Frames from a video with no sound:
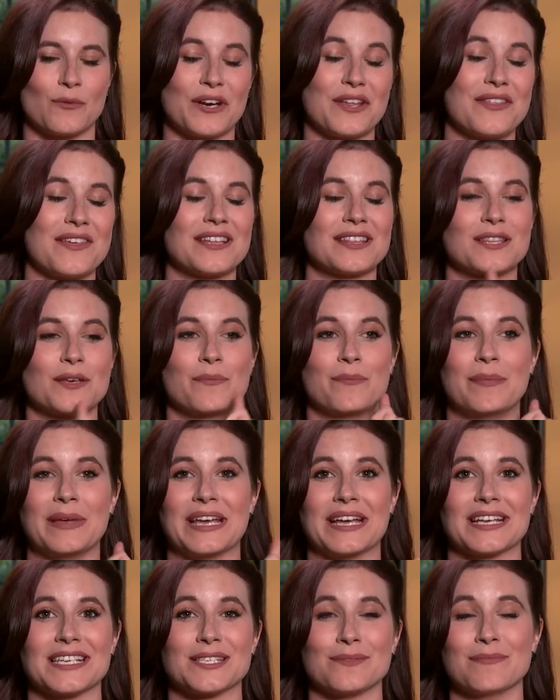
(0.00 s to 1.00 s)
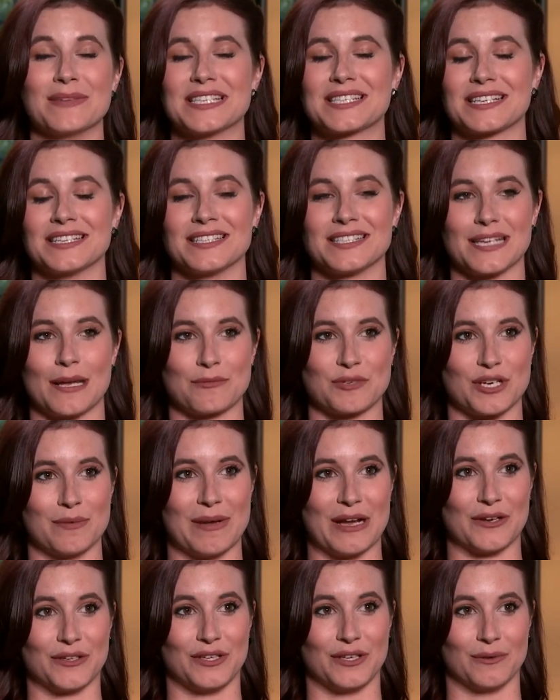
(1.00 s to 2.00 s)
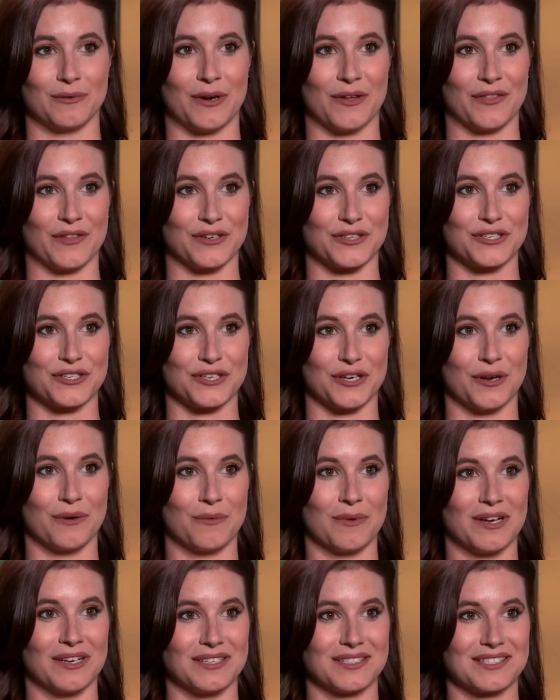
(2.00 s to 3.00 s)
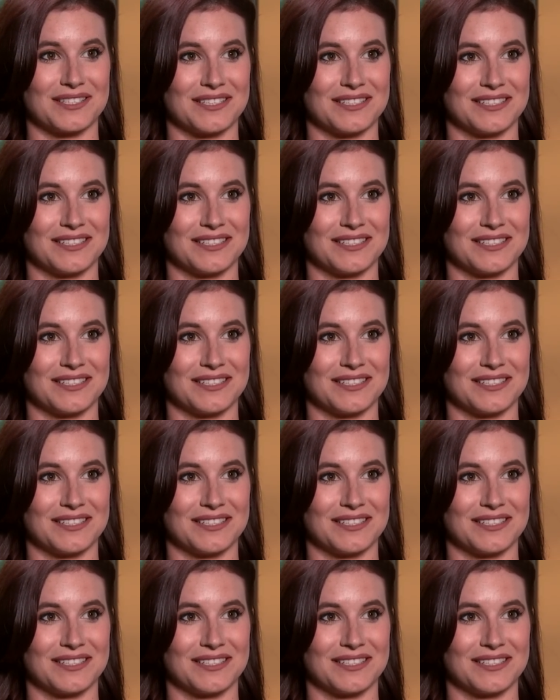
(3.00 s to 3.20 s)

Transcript: do you think the biggest misconception about you on the show was?